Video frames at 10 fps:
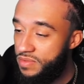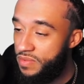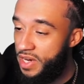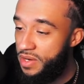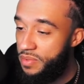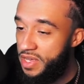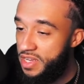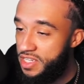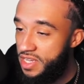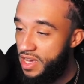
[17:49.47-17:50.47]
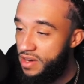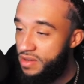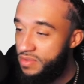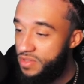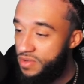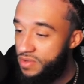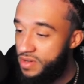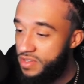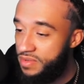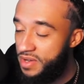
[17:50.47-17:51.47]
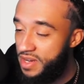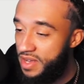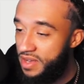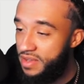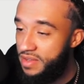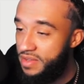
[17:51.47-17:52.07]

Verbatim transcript: red wig she got on with the horns and whatnot.